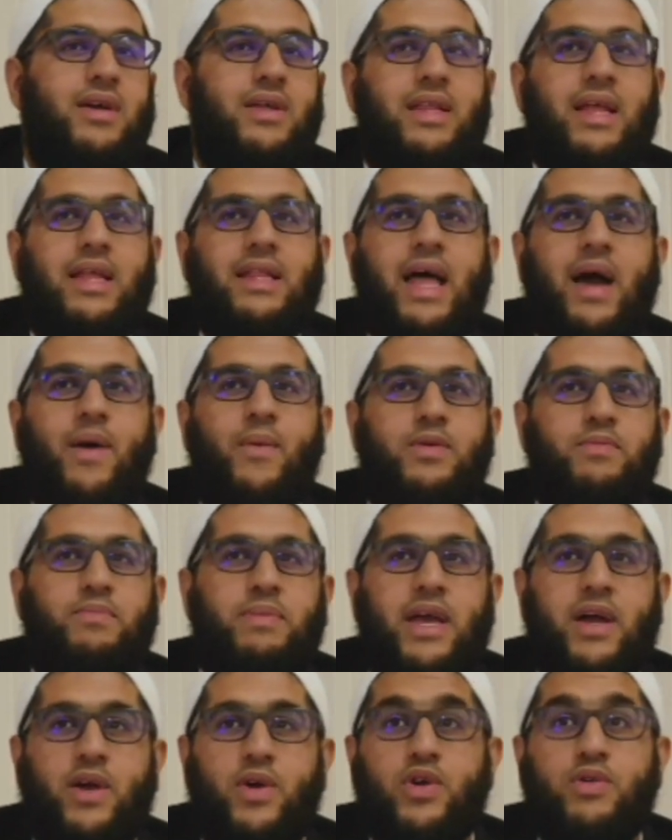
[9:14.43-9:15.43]
then that would
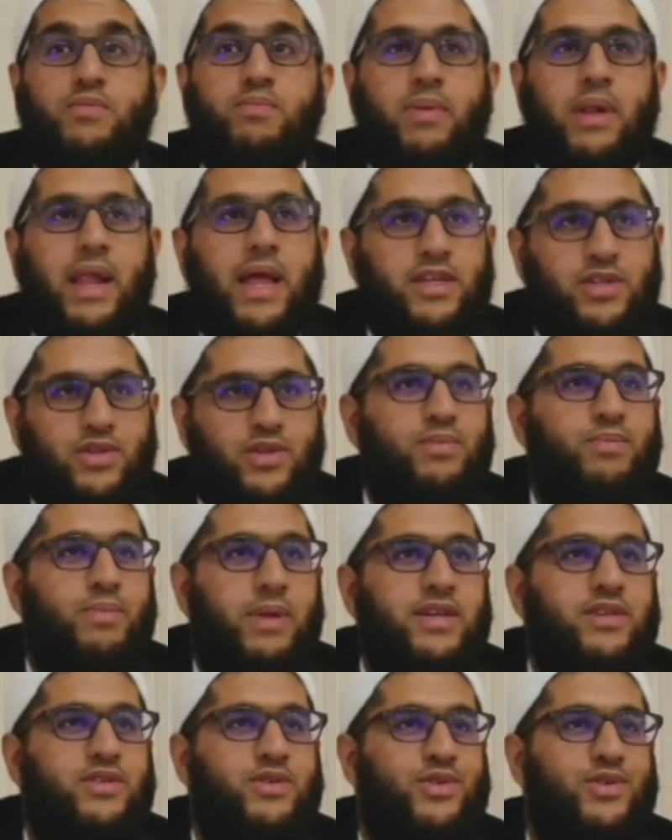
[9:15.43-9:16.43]
be a good place
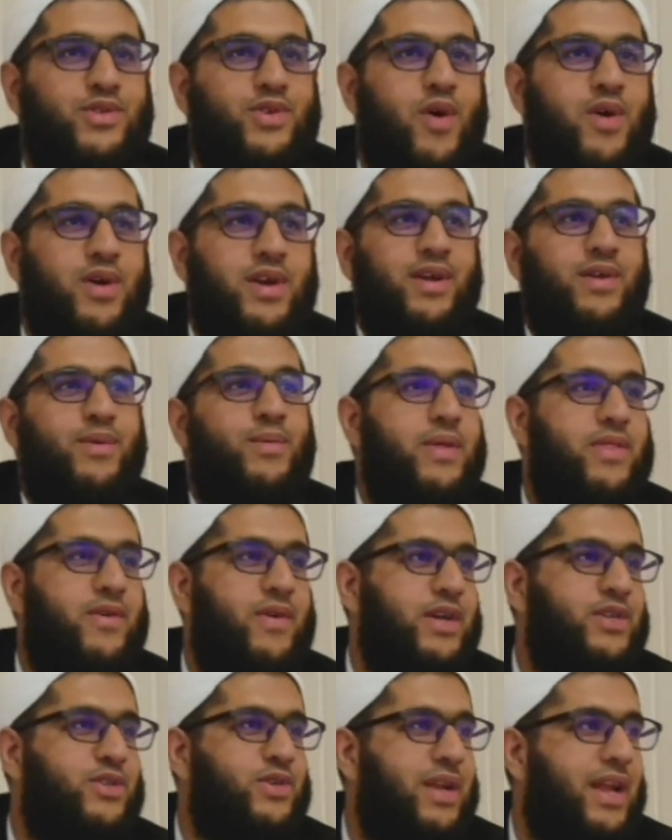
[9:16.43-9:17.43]
to start, whether
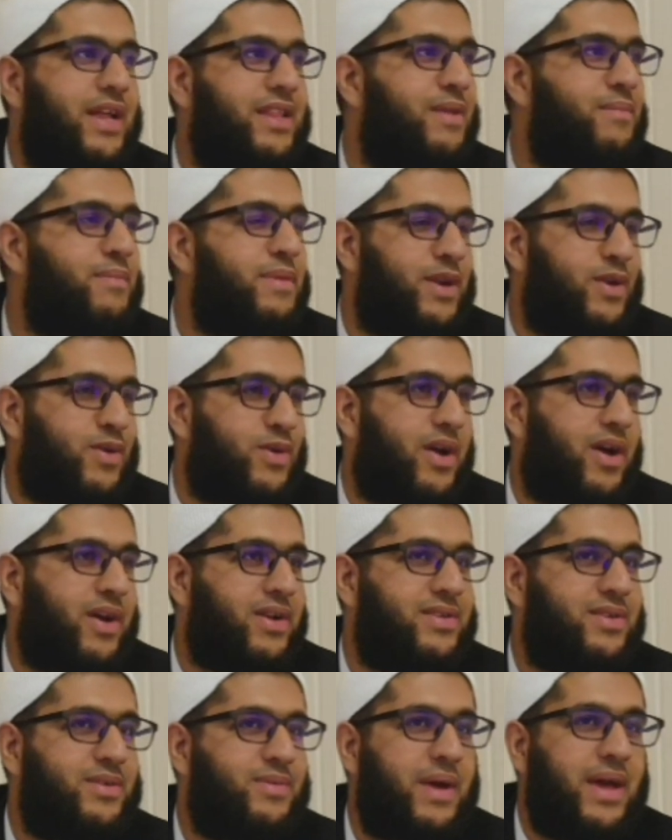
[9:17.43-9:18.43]
I should let them in or
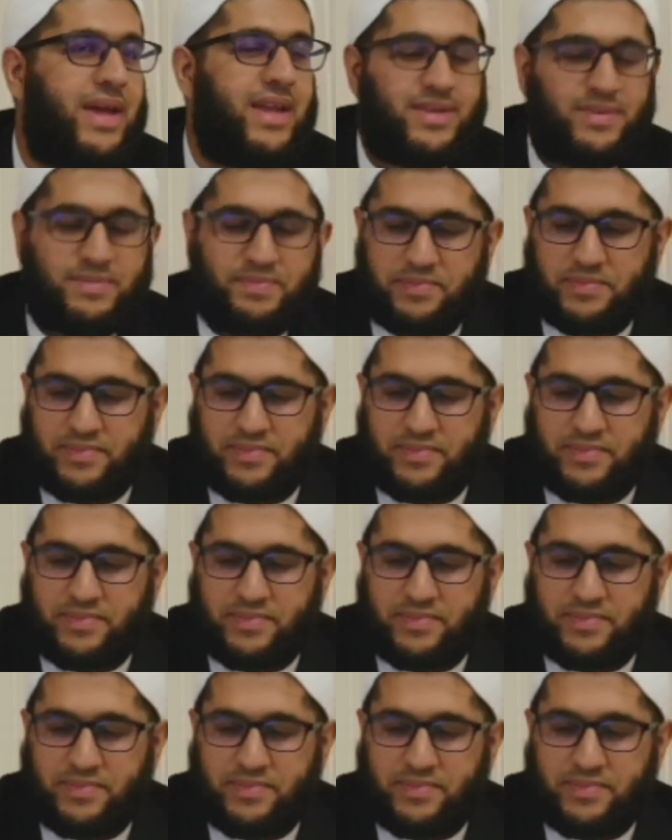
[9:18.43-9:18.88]
not. Right?